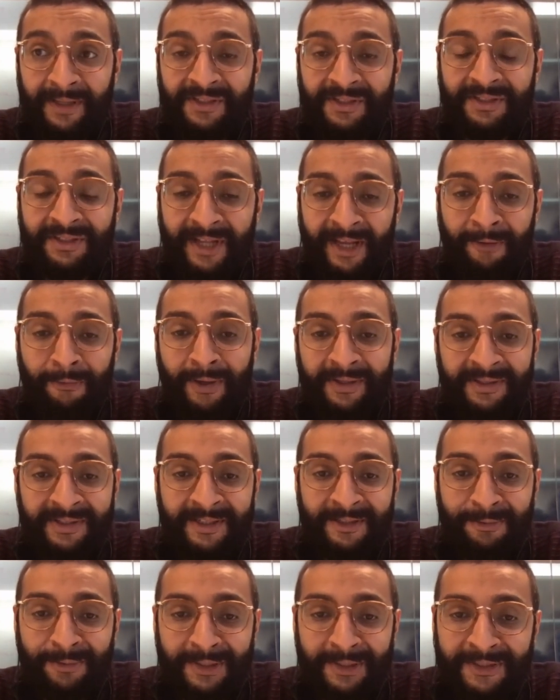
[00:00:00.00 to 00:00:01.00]
pretty much day one
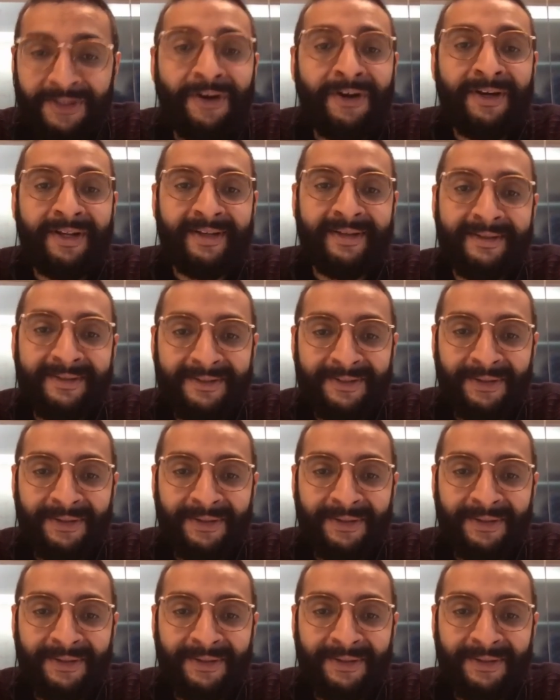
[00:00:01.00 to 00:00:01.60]
since we started.